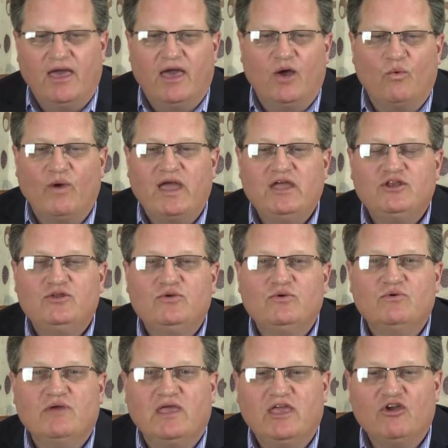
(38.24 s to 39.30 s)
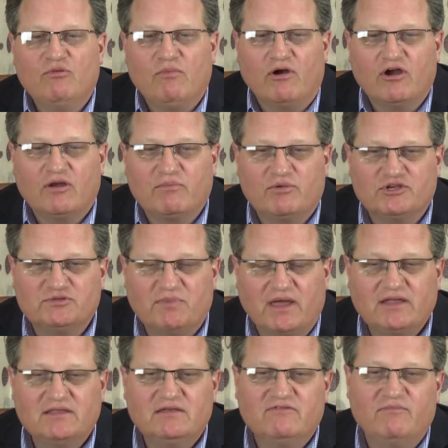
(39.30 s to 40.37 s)
a way to earmark
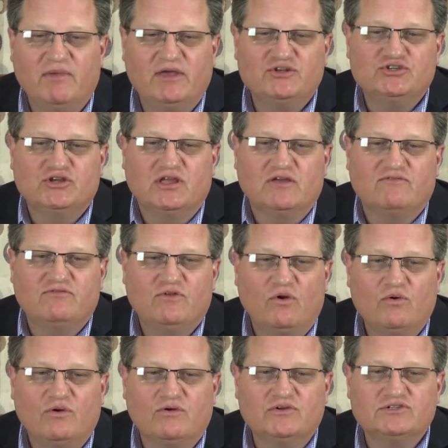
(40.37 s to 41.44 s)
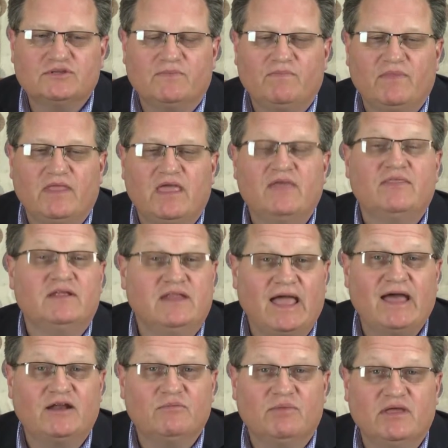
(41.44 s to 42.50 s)
prospective major gift donors in the
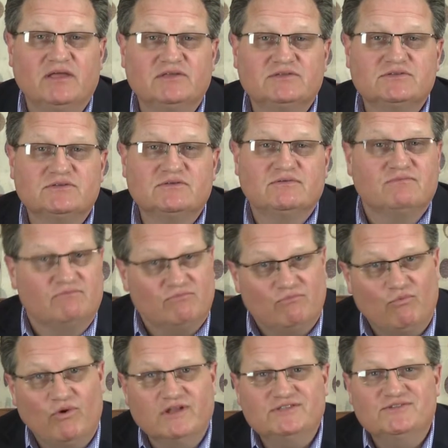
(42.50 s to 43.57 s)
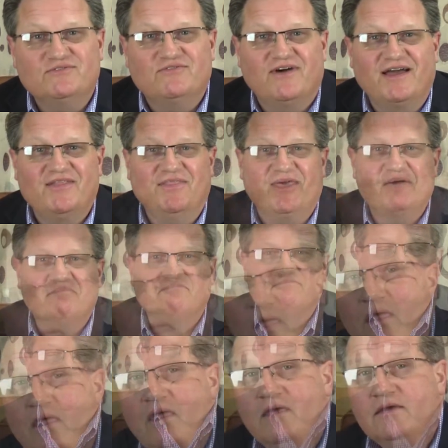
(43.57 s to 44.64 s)
database once you find them.
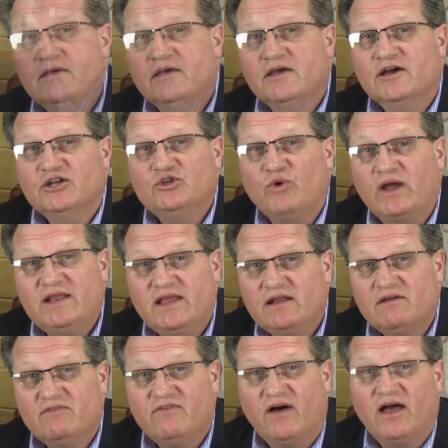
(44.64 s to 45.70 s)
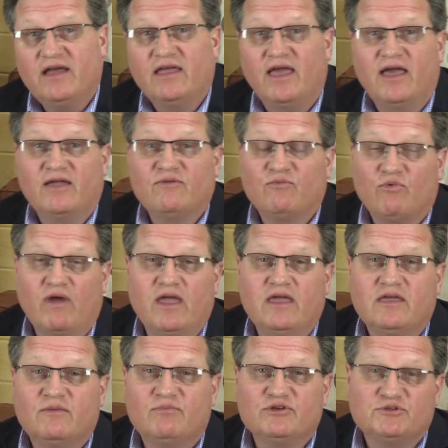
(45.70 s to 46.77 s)
To identify and
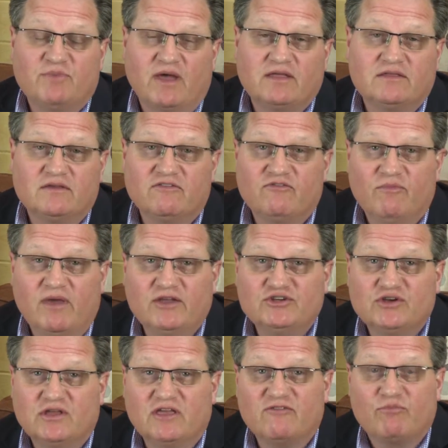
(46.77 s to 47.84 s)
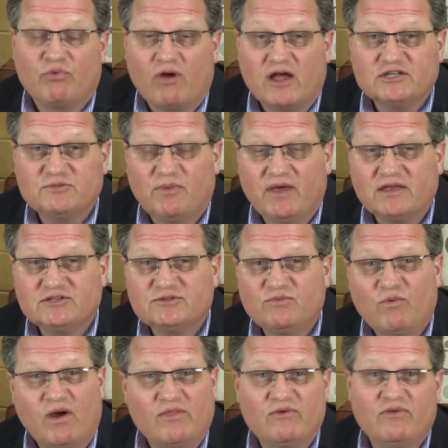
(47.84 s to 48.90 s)
rank prospective major gift prospects,
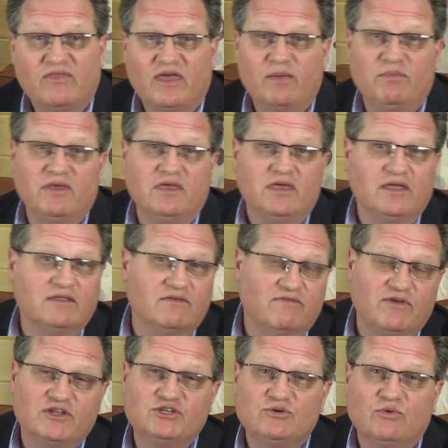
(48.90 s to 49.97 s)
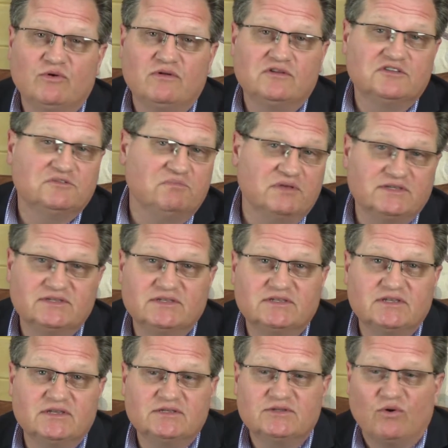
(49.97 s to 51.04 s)
whether they be individuals,
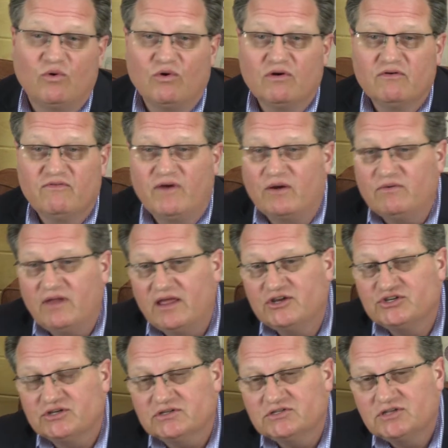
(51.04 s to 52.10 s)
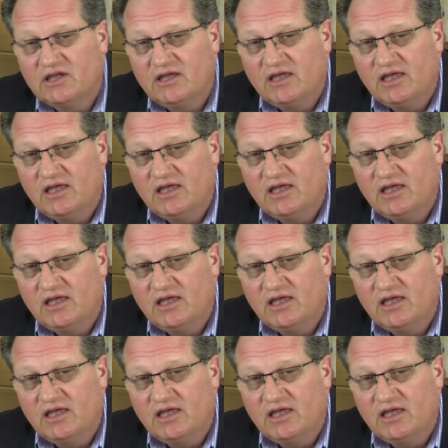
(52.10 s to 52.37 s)
businesses, or foundations,